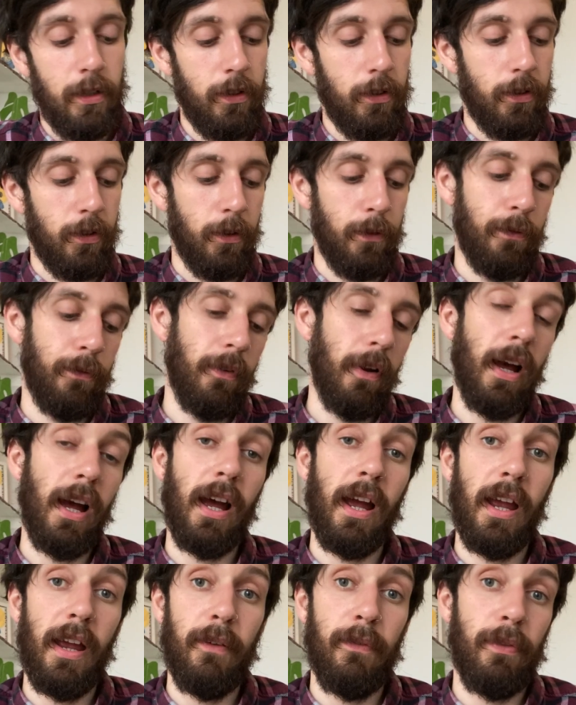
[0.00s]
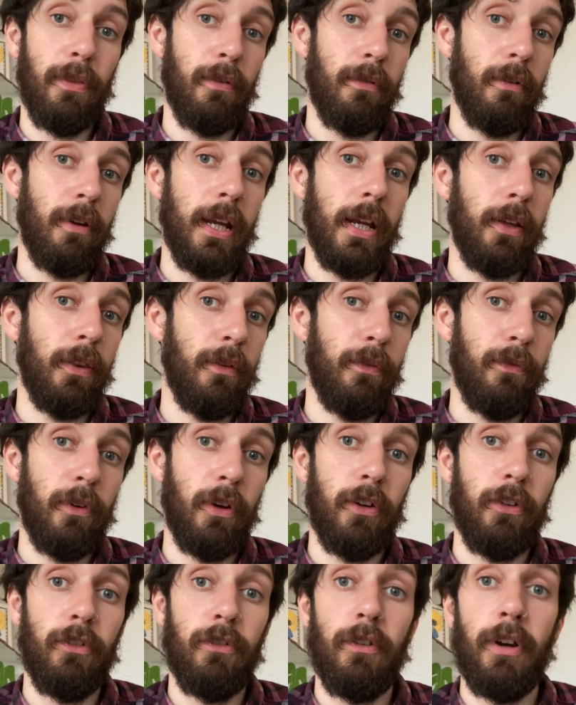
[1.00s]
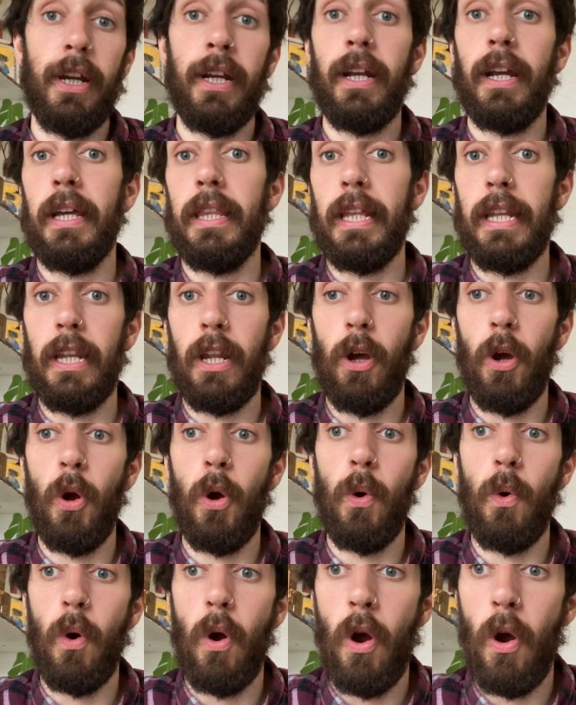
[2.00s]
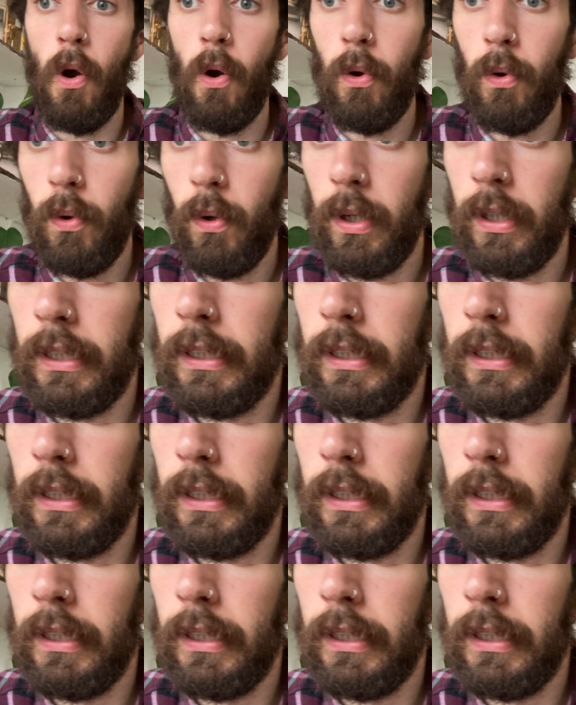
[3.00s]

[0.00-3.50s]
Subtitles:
so 5, 3 on the 1st string, and then O, O.